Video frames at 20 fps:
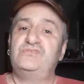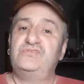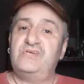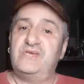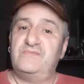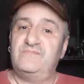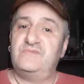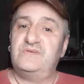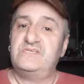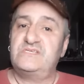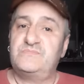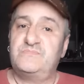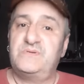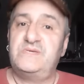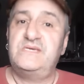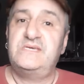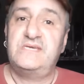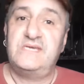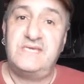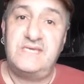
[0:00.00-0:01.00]
generally
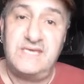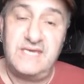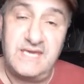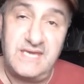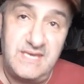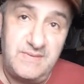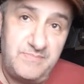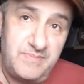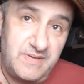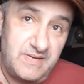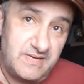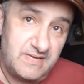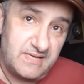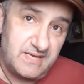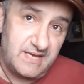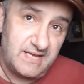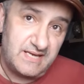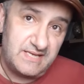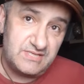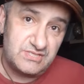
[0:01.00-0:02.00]
speaking,
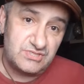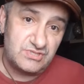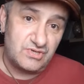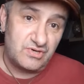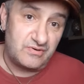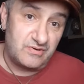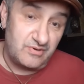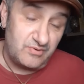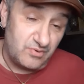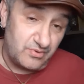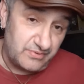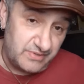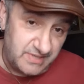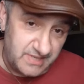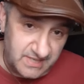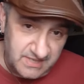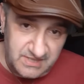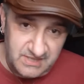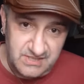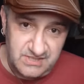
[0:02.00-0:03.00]
keeping Ellis Zorro on
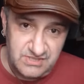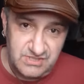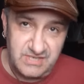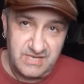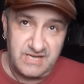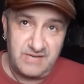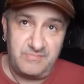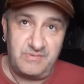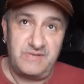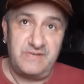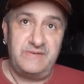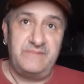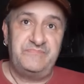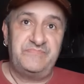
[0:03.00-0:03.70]
the end of the jab